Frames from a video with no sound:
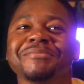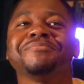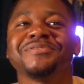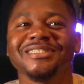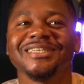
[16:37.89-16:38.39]
I'm
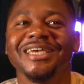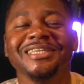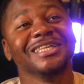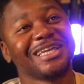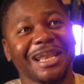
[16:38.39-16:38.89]
like, psst.
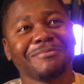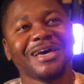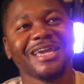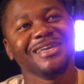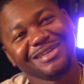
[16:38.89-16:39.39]
he look, and I'm
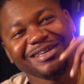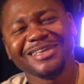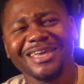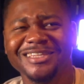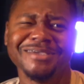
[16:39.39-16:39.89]
like.
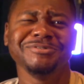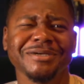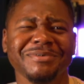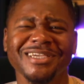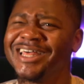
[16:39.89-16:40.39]
Damage
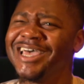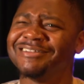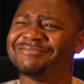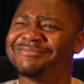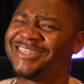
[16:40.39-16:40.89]
look at me. He
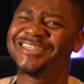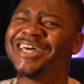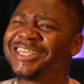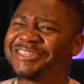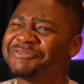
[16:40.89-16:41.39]
like, nigga,
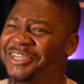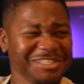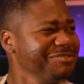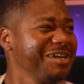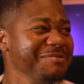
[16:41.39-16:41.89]
like you,
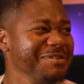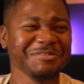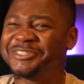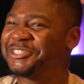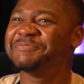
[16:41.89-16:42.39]
you come here.
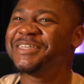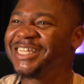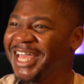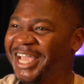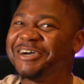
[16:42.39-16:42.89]
What you
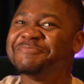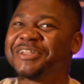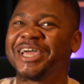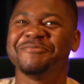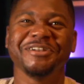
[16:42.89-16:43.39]
mean? Like come
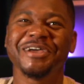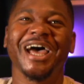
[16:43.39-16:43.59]
here, like what?